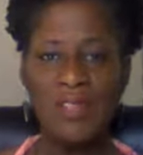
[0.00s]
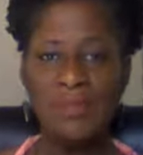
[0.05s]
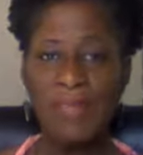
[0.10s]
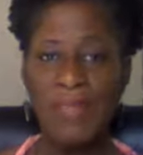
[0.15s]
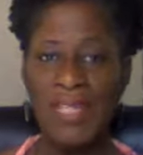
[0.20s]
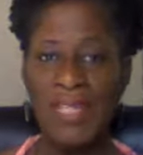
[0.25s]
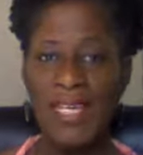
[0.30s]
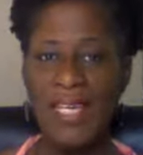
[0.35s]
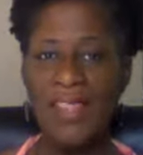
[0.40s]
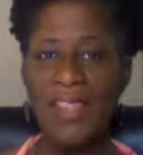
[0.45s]

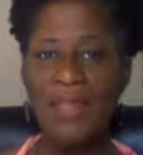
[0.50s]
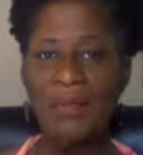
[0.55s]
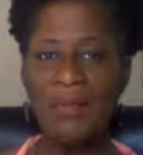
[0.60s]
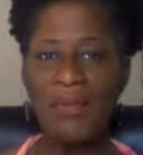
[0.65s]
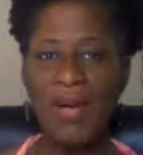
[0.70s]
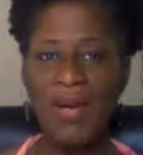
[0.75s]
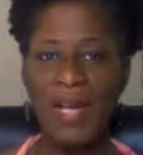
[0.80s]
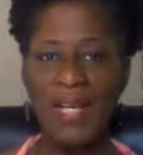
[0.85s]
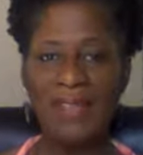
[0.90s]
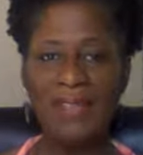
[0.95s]
begin the
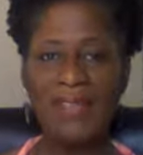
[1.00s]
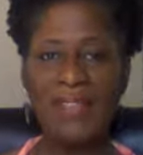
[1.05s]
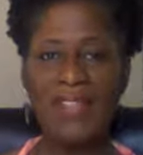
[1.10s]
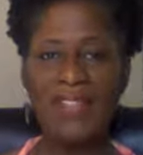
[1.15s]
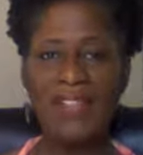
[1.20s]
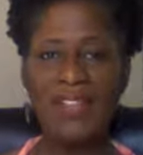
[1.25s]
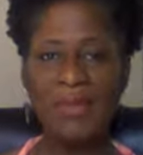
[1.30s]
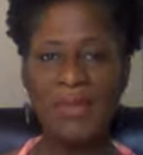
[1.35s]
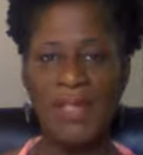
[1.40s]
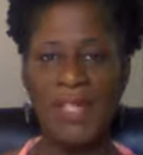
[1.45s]

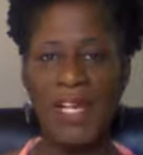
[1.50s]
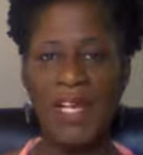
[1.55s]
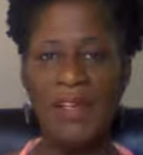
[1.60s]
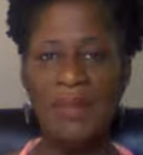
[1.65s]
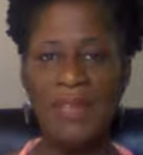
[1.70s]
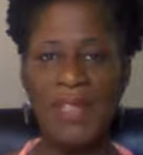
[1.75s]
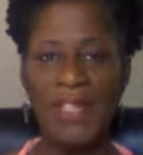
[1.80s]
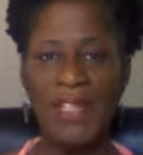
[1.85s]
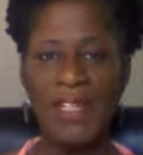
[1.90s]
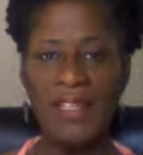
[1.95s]
process of
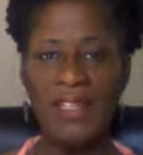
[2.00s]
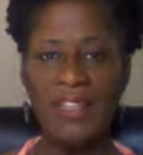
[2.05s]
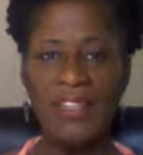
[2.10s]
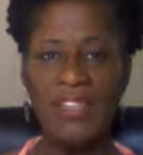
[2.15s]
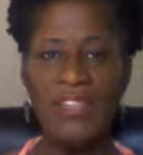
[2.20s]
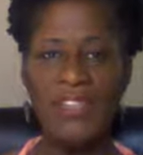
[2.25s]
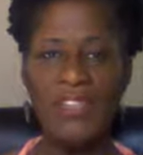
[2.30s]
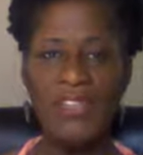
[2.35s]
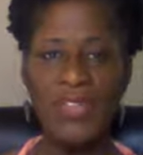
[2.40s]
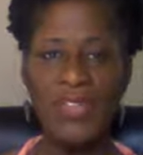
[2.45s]
becoming a
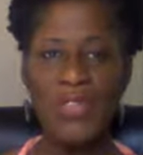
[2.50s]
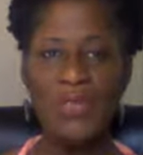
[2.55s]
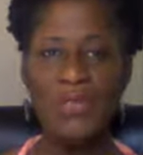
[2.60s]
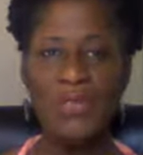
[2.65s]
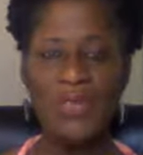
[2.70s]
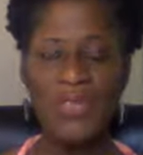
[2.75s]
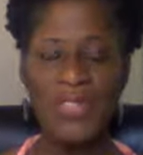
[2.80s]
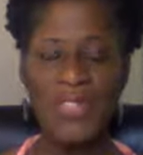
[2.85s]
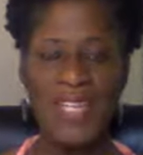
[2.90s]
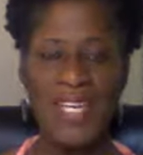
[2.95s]
YouTube
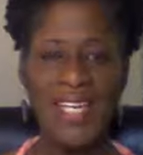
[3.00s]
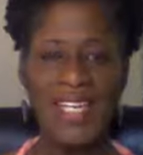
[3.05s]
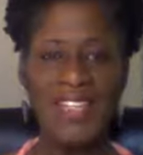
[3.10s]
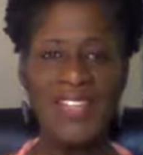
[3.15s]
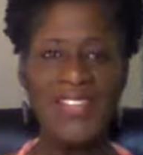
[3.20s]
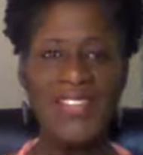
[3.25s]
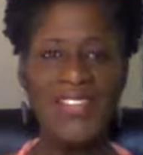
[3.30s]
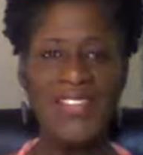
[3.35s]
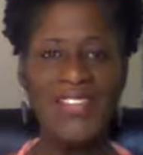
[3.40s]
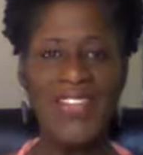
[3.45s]

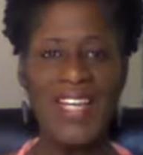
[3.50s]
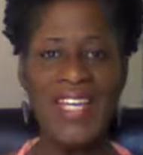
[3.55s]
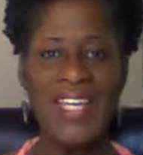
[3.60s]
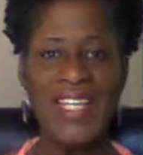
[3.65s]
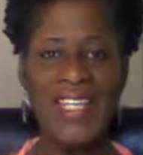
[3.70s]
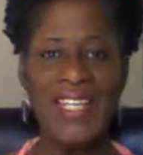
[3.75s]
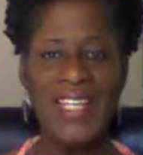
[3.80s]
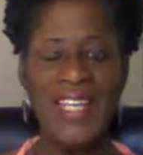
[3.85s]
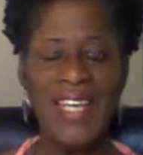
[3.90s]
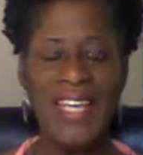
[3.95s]
creator
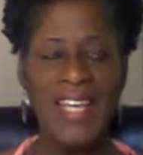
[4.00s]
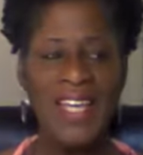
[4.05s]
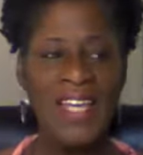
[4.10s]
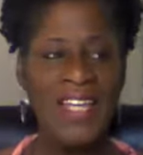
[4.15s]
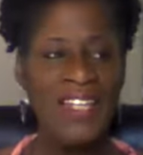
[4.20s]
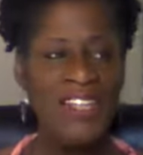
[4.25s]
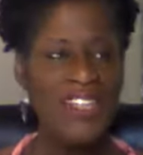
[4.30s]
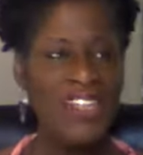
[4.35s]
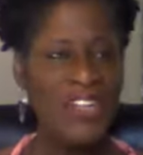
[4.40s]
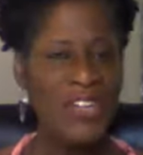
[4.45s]
and
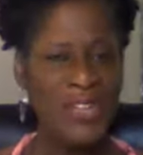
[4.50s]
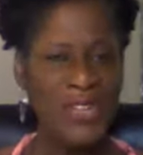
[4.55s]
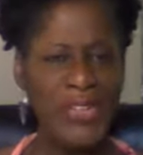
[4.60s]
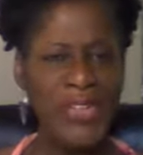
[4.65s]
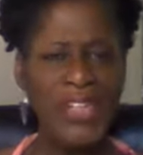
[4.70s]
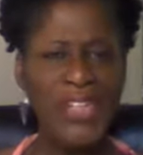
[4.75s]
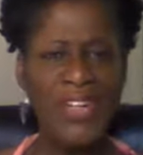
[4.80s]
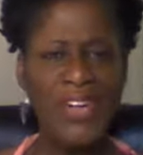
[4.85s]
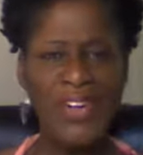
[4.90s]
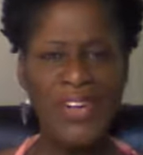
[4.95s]

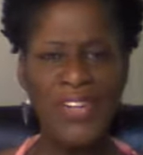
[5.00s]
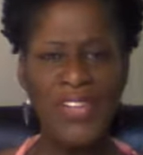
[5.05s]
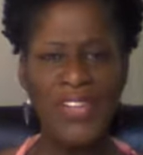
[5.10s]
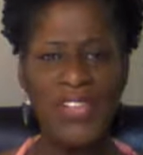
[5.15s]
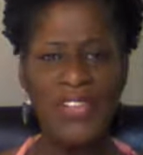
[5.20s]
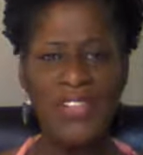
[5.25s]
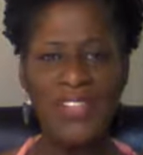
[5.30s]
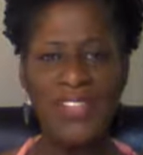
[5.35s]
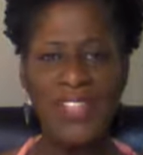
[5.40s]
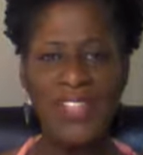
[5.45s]
learning all
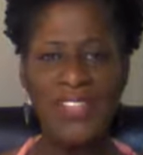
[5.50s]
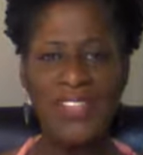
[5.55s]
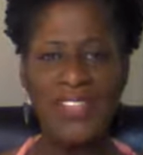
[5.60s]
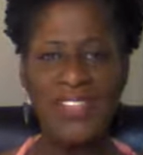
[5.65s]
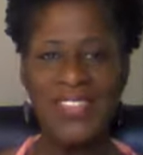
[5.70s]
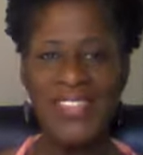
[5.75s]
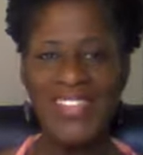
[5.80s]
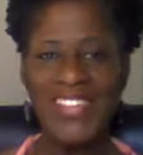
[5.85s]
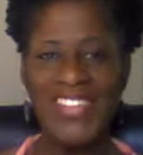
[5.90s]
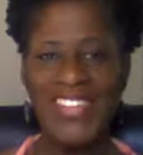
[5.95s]
there is
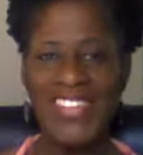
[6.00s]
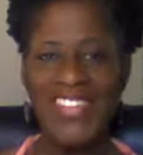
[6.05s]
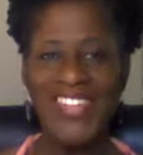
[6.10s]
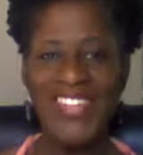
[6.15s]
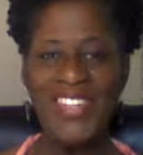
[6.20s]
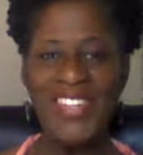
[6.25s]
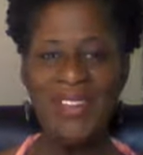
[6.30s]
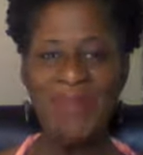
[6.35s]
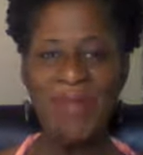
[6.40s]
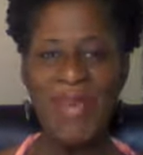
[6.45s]
to
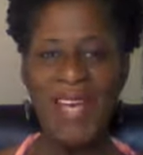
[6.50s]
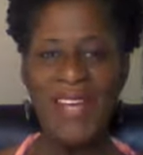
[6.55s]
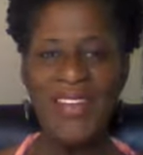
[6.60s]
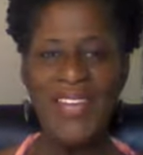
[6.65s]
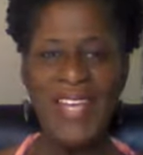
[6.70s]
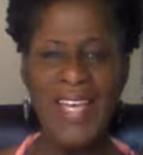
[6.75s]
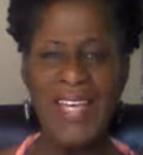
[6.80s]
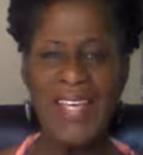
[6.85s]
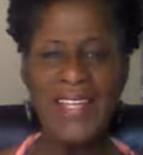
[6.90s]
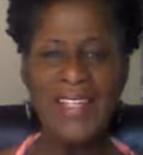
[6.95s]
learn
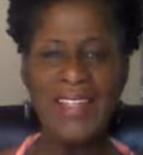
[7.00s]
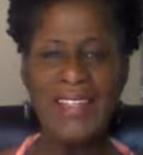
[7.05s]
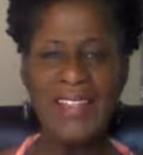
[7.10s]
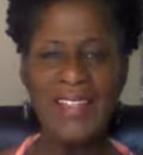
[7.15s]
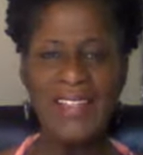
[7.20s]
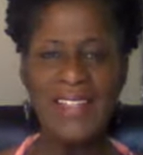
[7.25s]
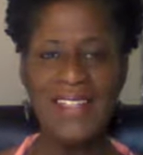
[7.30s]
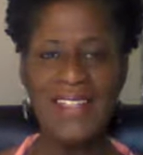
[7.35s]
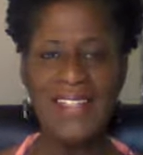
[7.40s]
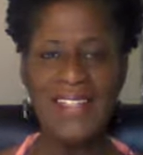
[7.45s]
about
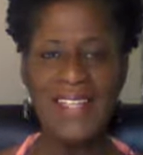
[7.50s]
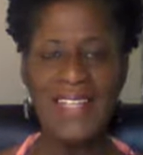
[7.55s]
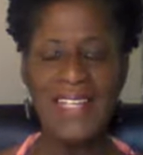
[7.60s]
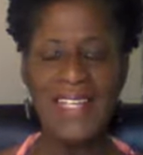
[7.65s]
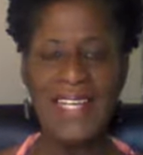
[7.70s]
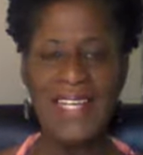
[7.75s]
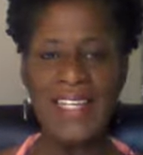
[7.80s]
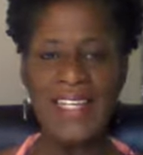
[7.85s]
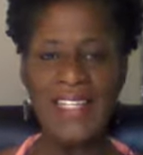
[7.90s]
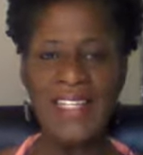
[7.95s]

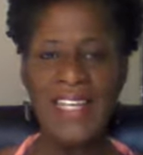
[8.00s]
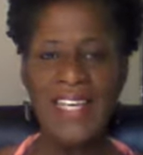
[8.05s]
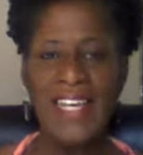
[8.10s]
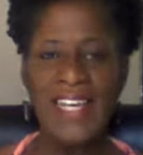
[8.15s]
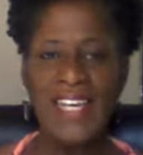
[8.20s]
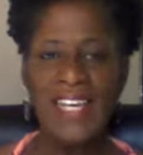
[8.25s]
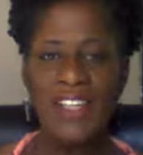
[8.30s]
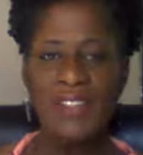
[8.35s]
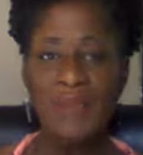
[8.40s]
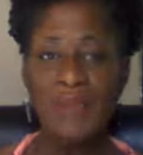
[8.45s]
editing and
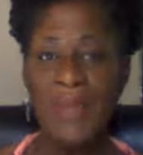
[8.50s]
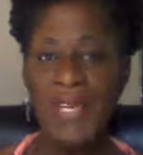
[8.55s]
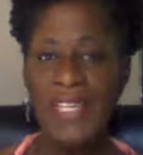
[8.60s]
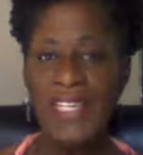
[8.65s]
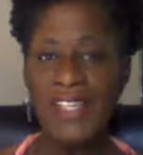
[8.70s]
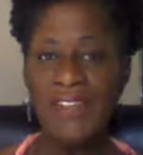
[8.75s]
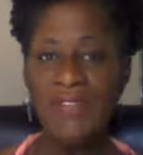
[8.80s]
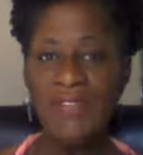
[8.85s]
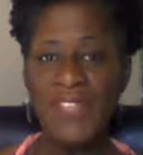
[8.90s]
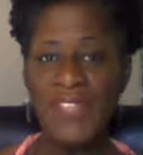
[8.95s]

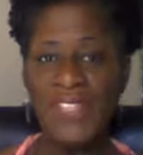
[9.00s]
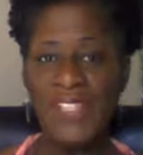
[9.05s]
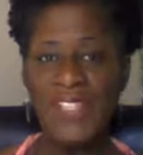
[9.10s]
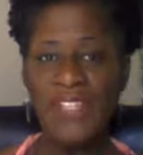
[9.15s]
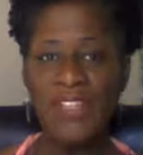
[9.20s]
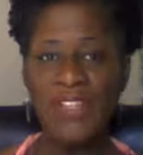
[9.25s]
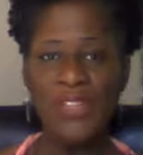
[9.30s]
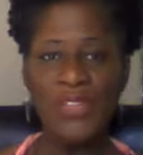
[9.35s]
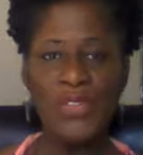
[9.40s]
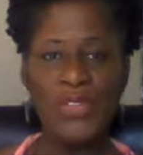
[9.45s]
making
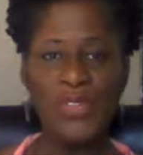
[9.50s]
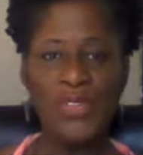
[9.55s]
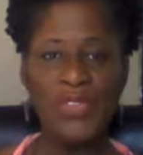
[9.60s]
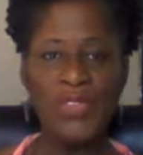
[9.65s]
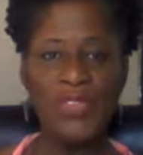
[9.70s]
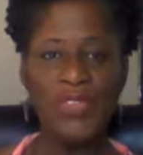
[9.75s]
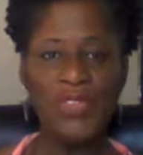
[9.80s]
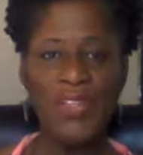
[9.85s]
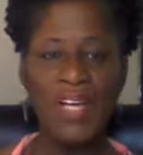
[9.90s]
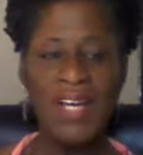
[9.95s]

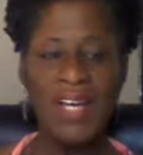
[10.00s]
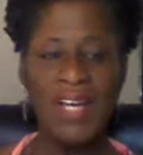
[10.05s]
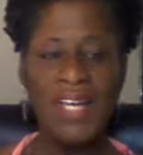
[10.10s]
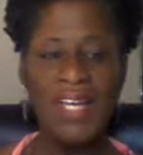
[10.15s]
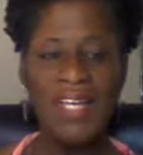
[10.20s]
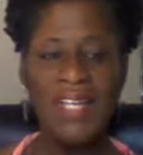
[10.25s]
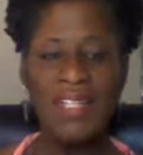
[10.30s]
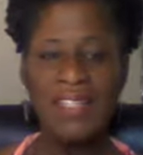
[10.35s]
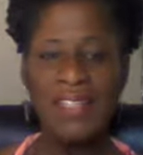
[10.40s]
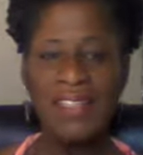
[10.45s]
videos
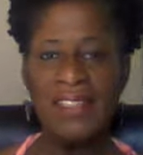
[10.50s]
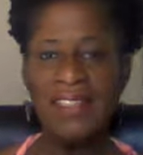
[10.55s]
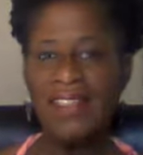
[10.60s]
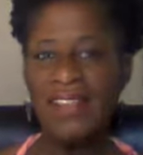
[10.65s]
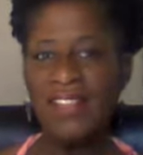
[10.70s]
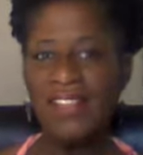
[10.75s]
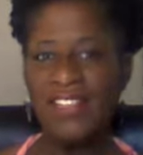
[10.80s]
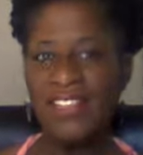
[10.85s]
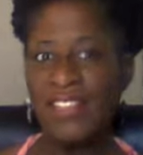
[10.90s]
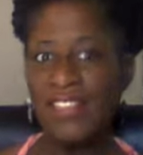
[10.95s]
and
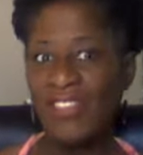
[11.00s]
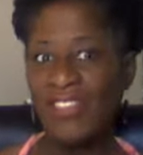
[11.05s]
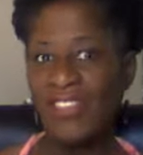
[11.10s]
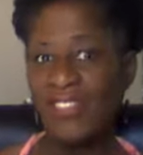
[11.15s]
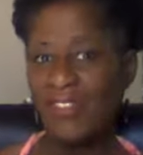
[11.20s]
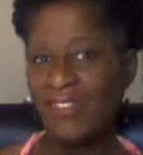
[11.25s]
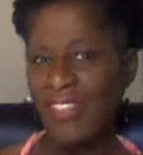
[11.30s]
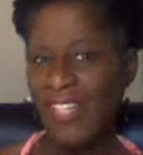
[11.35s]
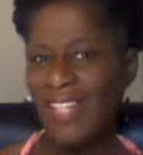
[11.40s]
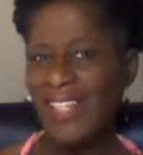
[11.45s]
just
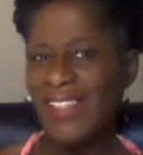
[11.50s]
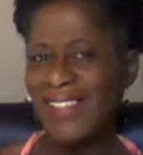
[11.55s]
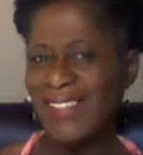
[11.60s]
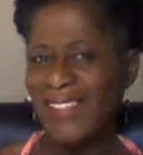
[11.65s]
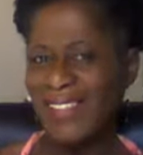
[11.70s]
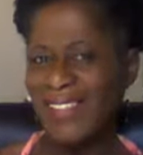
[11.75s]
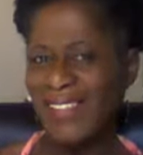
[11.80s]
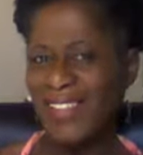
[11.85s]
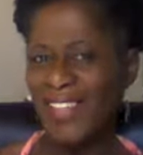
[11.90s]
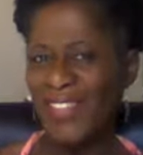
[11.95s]
really
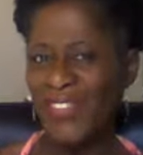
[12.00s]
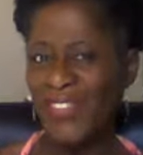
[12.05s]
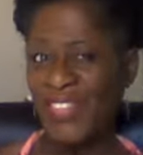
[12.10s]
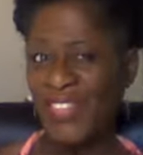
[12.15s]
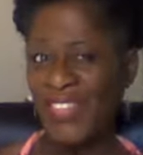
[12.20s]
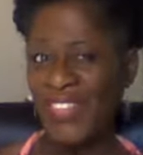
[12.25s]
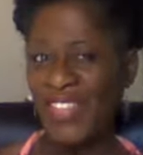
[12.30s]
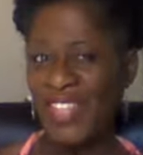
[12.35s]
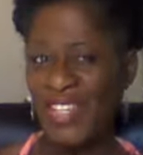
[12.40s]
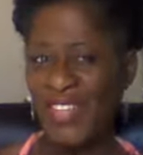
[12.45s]

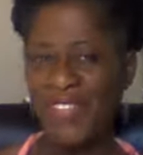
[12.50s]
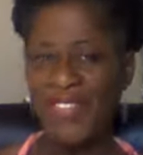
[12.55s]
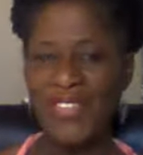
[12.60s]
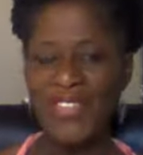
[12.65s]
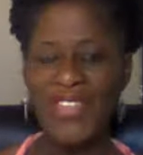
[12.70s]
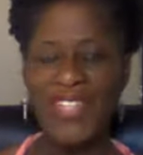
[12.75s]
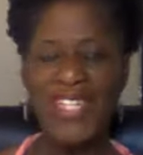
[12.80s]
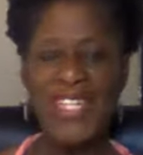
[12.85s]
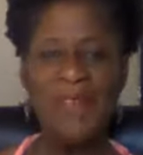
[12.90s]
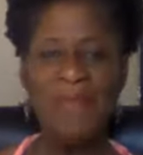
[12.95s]

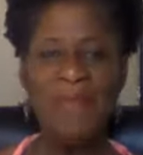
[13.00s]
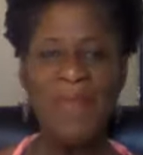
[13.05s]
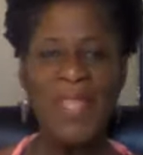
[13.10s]
self-discovery.